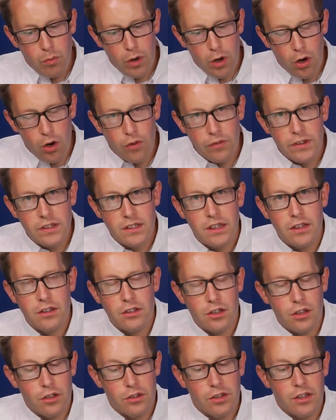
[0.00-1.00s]
obviously there's
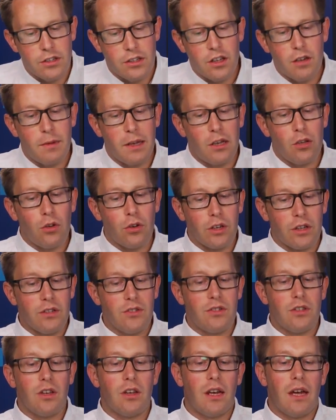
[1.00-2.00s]
going to be a lot of
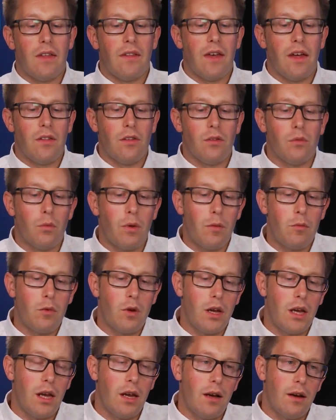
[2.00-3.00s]
concern out there that when
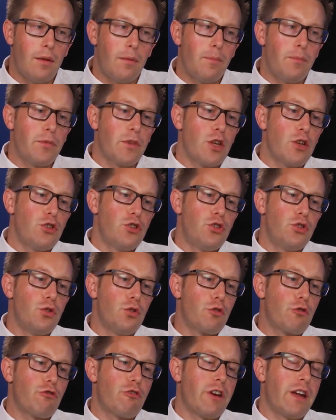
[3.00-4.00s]
we do
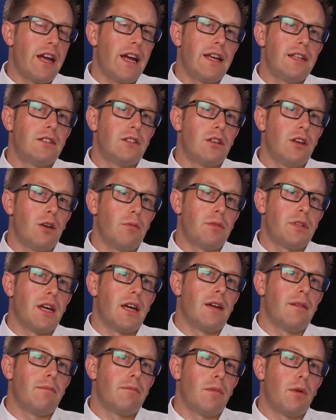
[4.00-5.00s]
create an
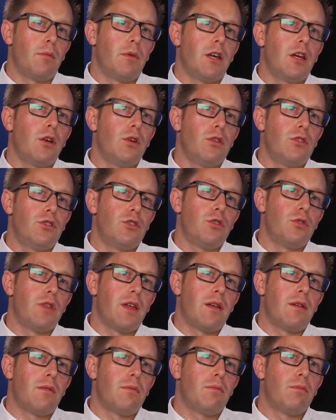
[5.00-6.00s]
update and we do
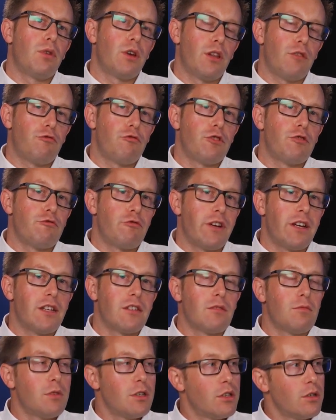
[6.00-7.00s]
then put it through the rings
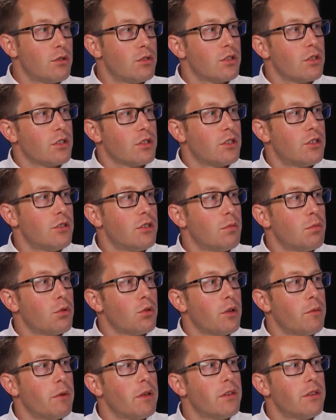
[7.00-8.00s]
and we do start to do
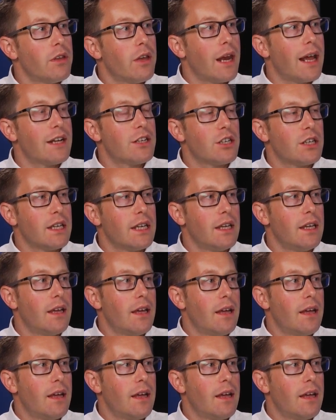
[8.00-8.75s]
deployment, that actually